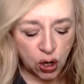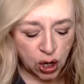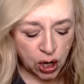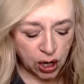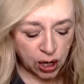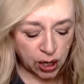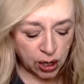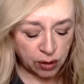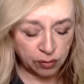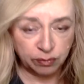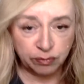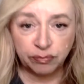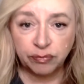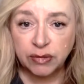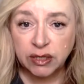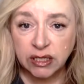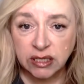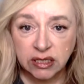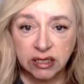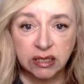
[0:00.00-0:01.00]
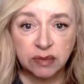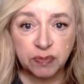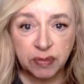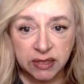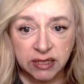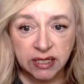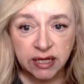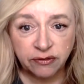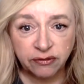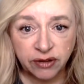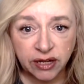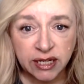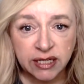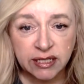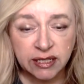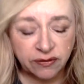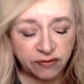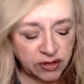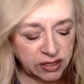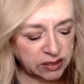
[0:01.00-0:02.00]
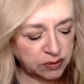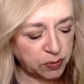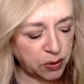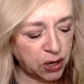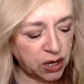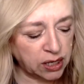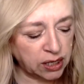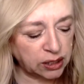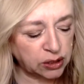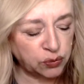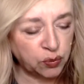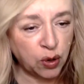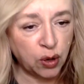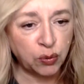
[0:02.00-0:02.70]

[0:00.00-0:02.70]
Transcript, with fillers: um, the specifics of this product. What